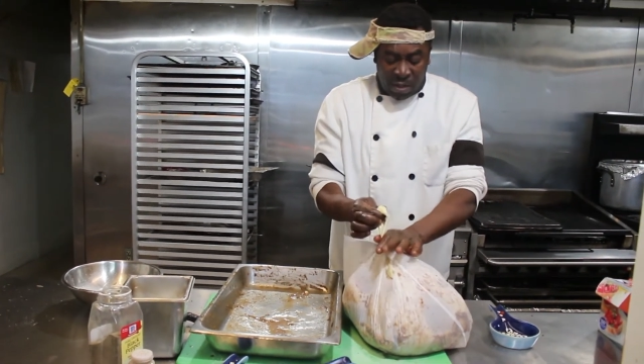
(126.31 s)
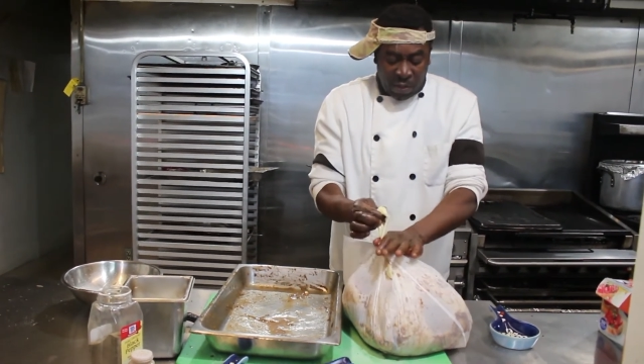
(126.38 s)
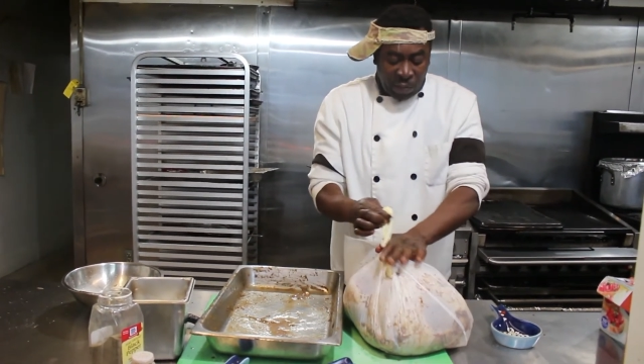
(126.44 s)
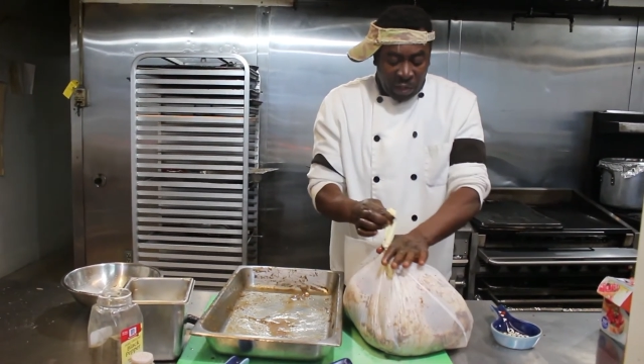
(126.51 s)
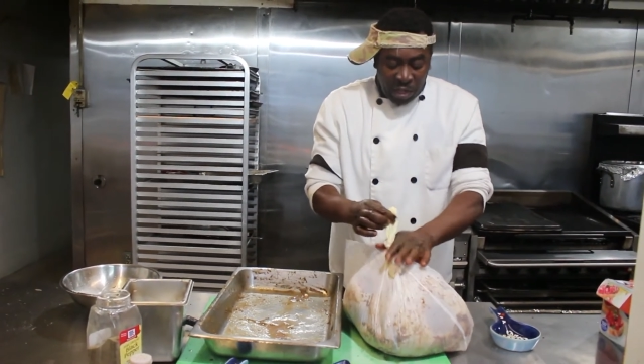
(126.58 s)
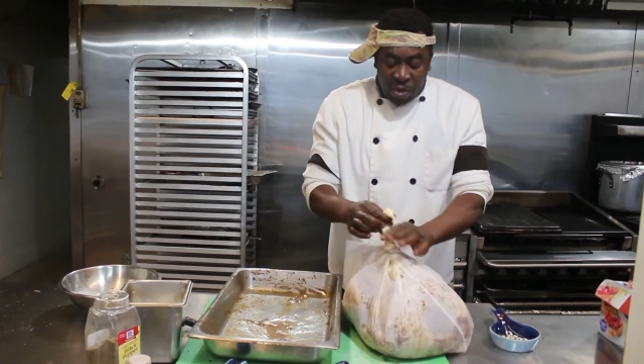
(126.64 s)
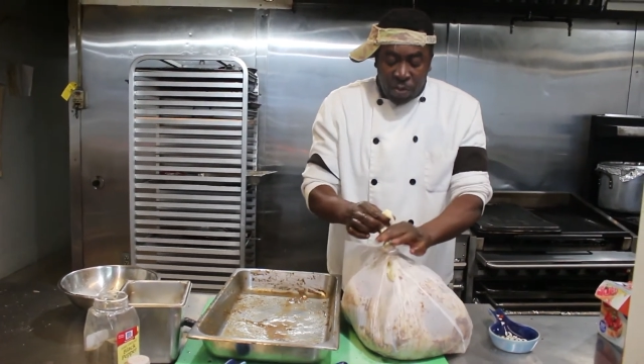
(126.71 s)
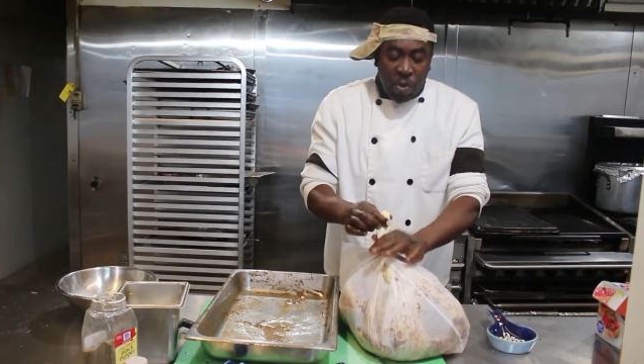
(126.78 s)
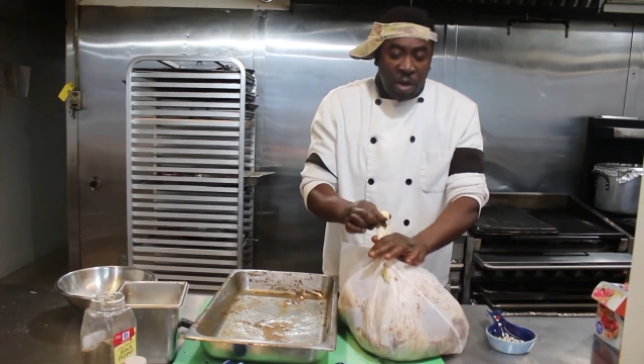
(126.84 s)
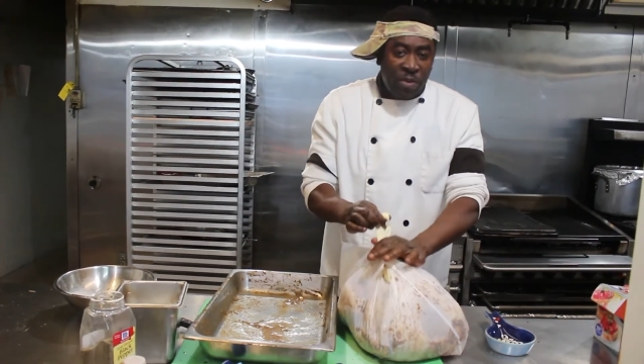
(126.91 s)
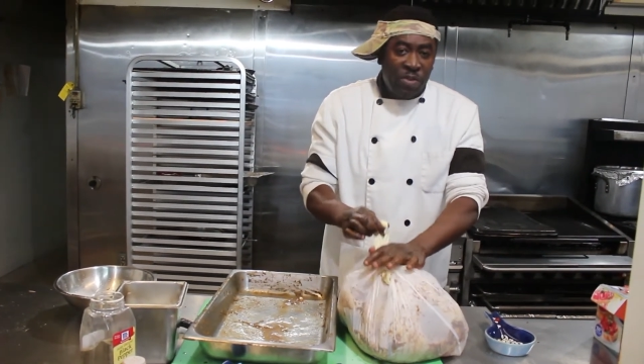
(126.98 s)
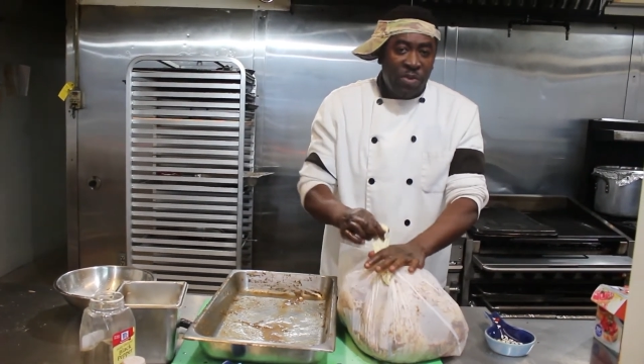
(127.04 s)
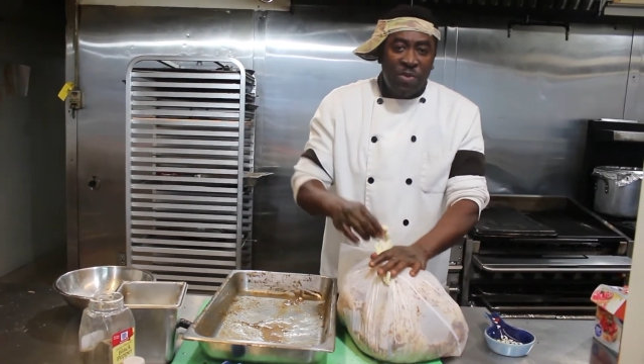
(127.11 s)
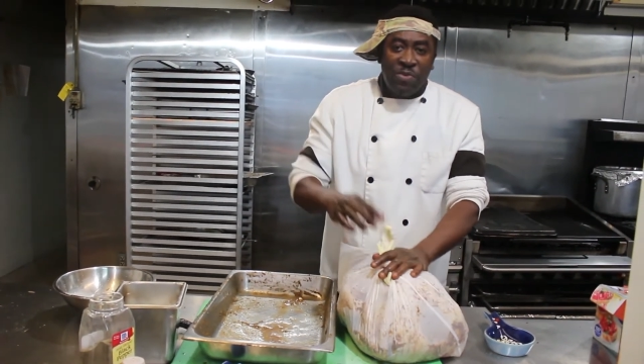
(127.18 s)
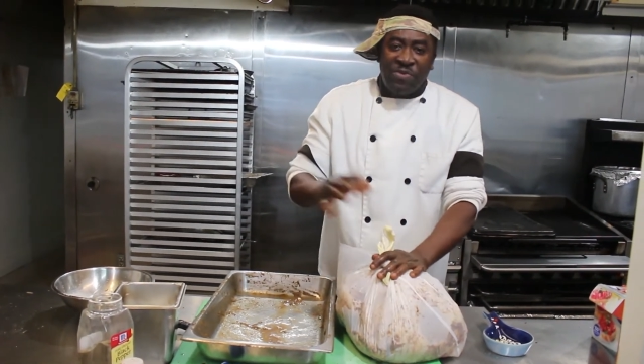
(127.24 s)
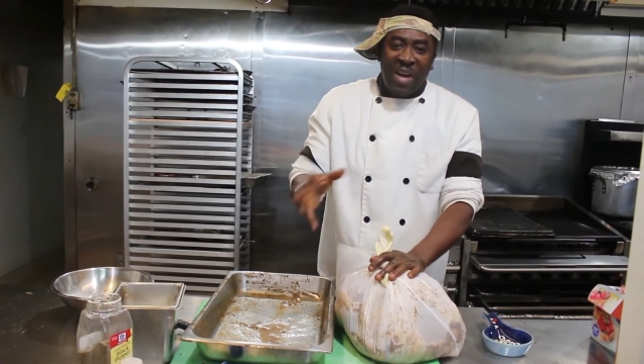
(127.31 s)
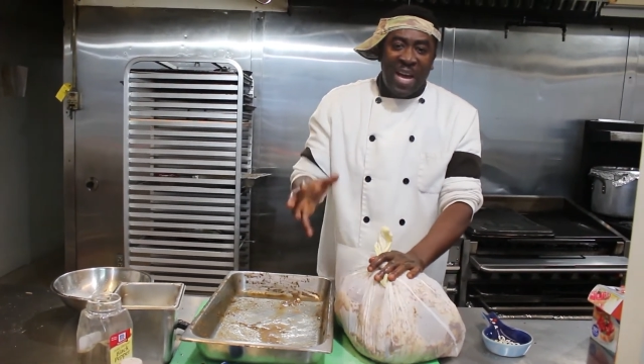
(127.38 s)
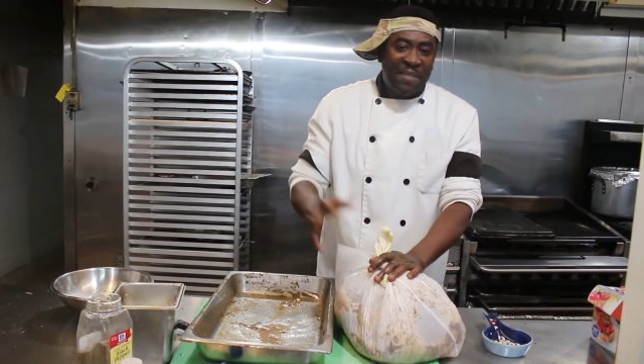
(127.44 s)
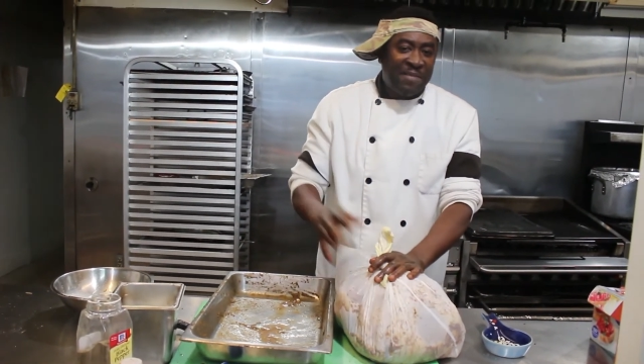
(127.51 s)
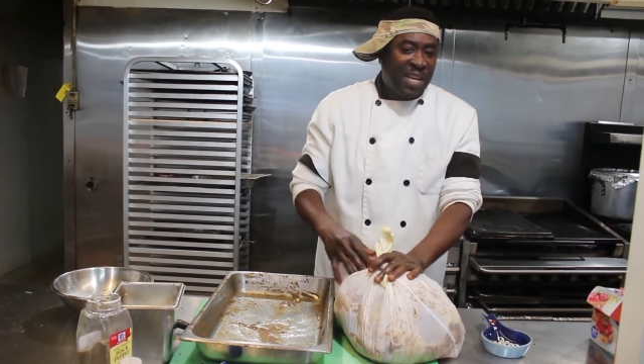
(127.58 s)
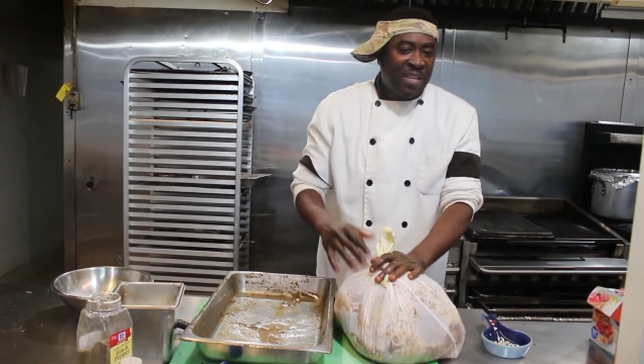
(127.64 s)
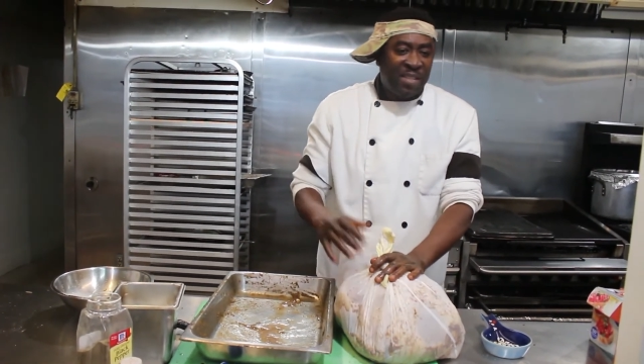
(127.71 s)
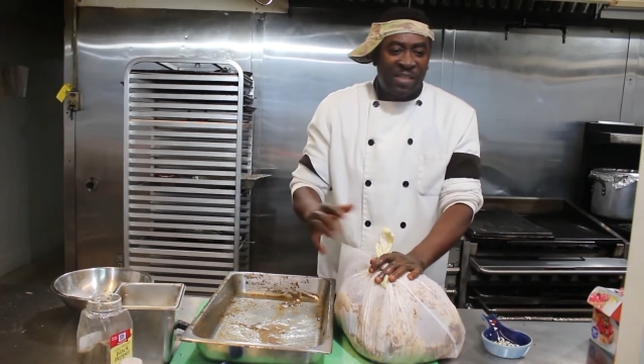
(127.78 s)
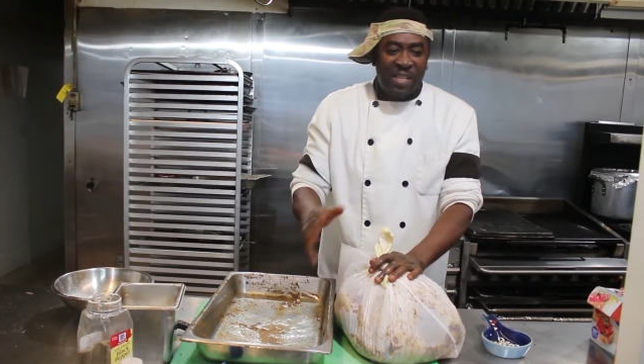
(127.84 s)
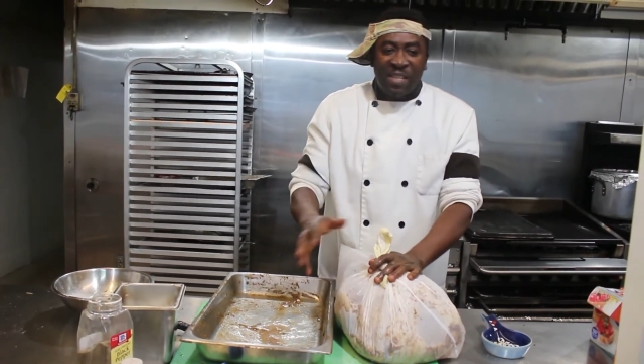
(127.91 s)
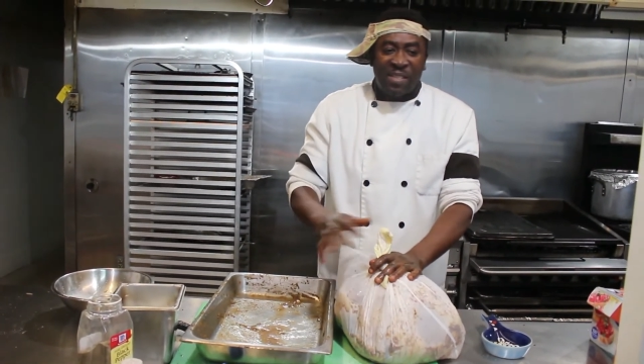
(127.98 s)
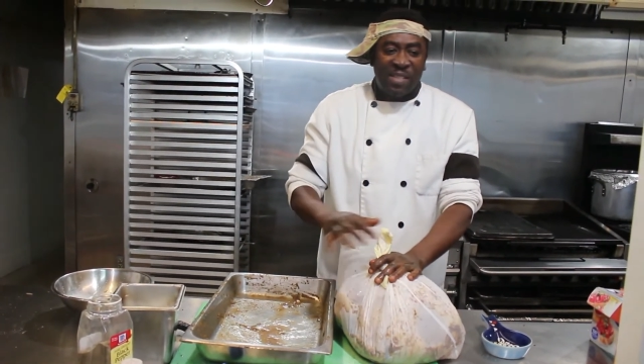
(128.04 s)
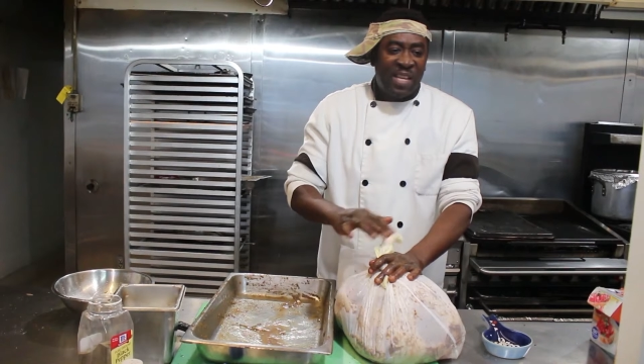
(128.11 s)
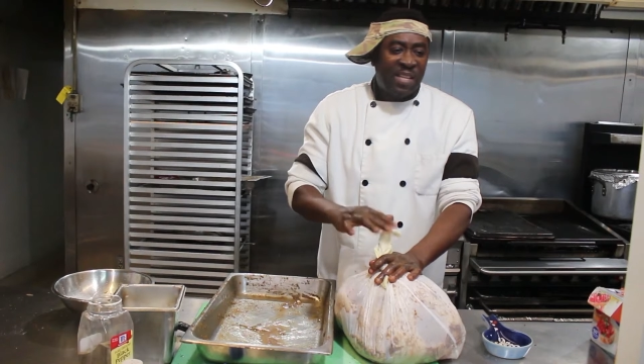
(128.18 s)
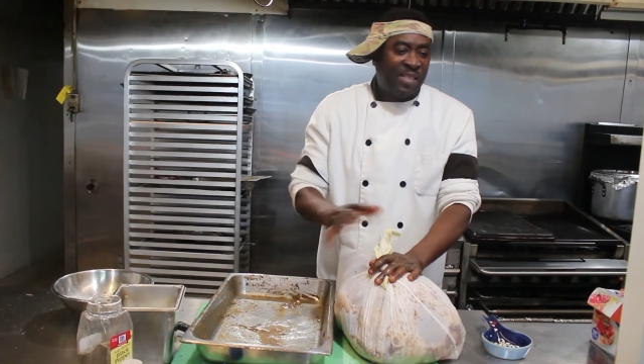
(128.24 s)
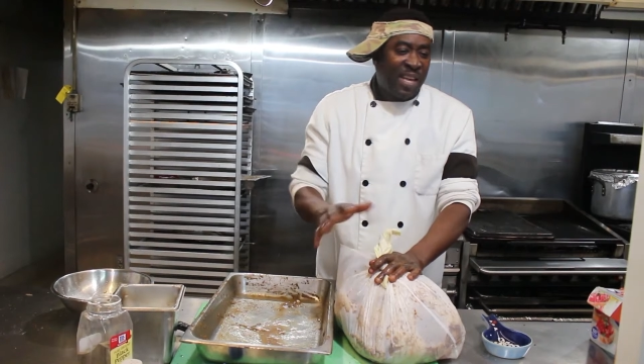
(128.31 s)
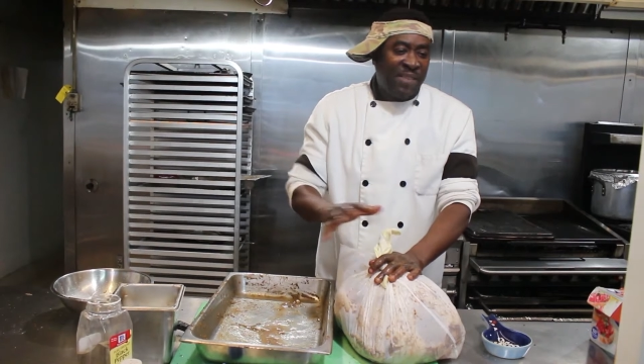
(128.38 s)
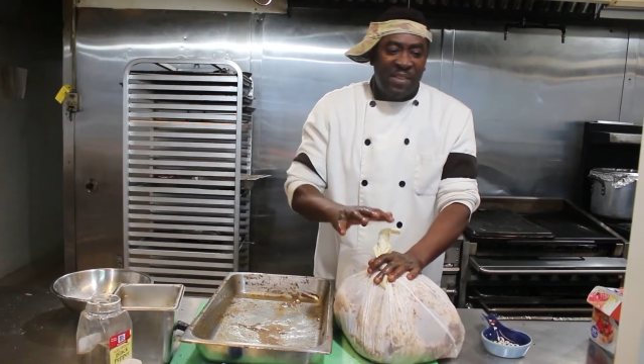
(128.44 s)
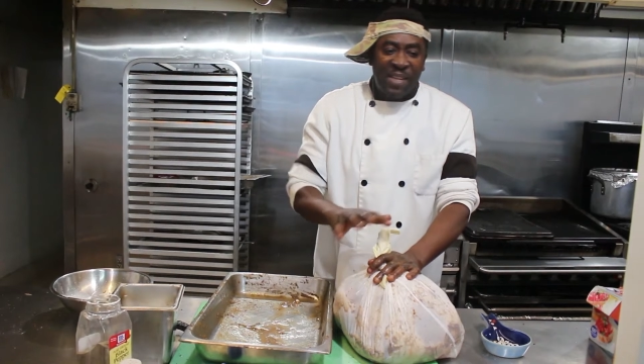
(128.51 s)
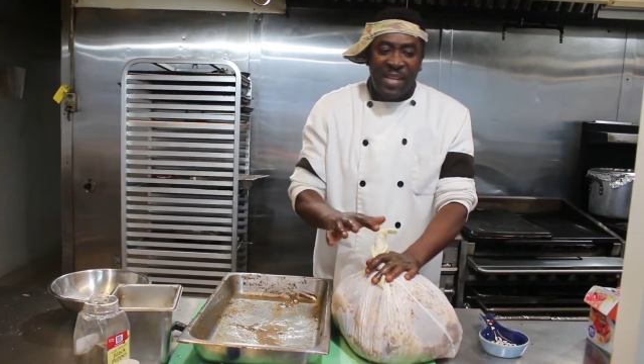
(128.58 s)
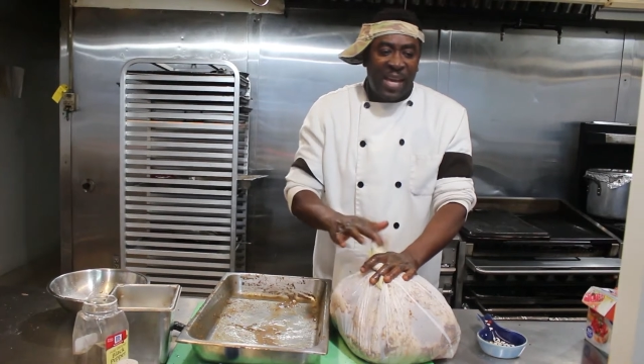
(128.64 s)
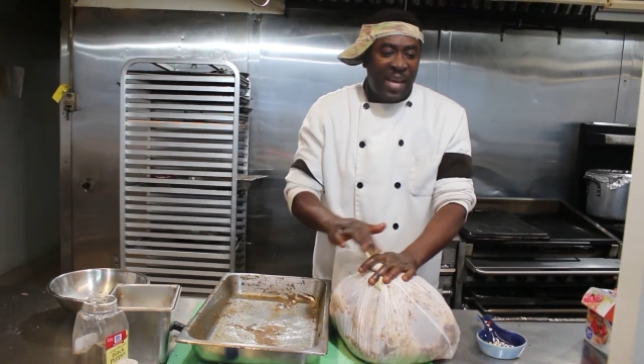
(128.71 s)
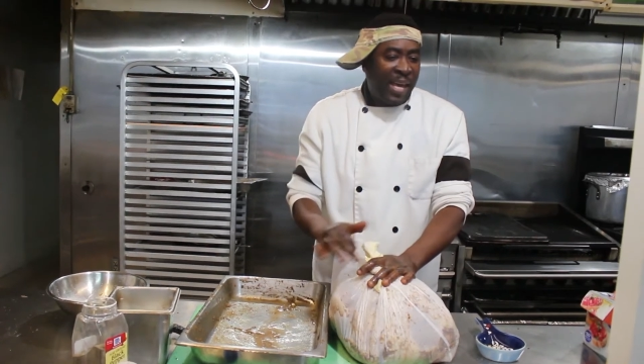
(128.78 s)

Whether you want to do 5 days, 6 days, 7 days,